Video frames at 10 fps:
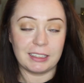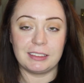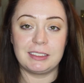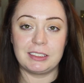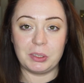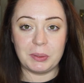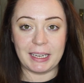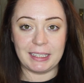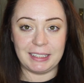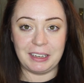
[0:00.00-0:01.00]
It's too
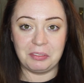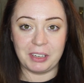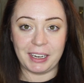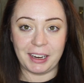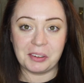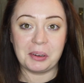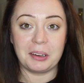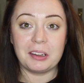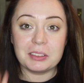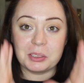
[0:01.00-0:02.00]
late in the evening now. I'm
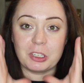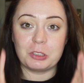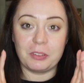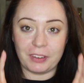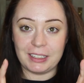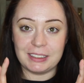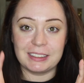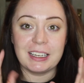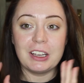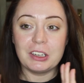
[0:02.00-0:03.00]
going to wash my
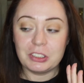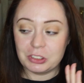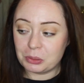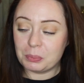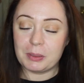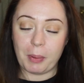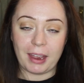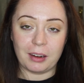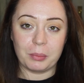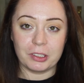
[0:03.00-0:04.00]
face, jump into
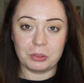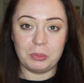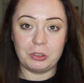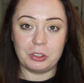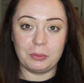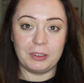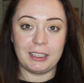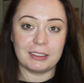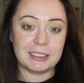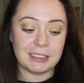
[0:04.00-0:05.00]
bed and watch some YouTube
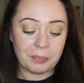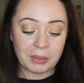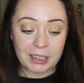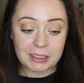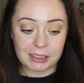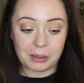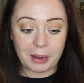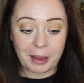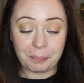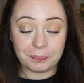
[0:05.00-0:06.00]
videos. So
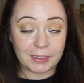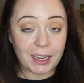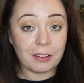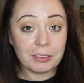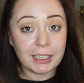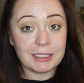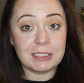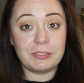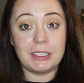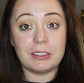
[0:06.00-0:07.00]
yeah, if you like
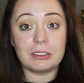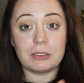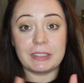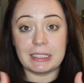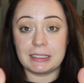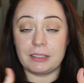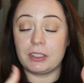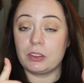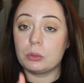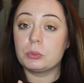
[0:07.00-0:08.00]
this video, don't forget to give it
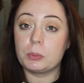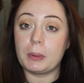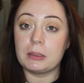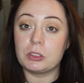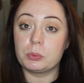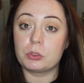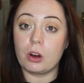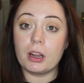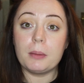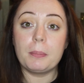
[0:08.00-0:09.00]
a thumbs up and
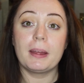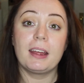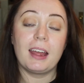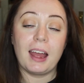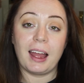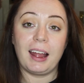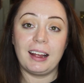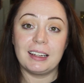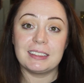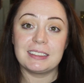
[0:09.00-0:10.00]
subscribe.
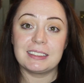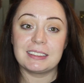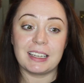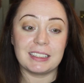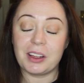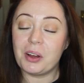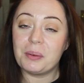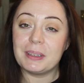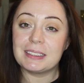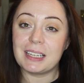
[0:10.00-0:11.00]
And as
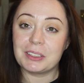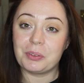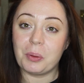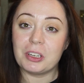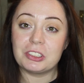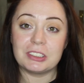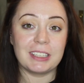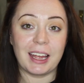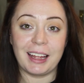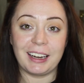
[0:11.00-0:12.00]
always, thanks for watching,
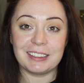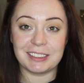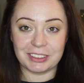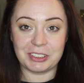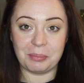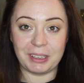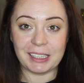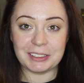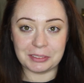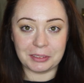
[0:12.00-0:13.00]
and I'll talk to you in my
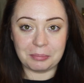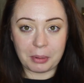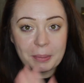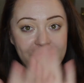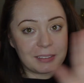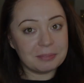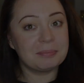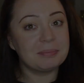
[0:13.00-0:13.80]
next one. Bye bye.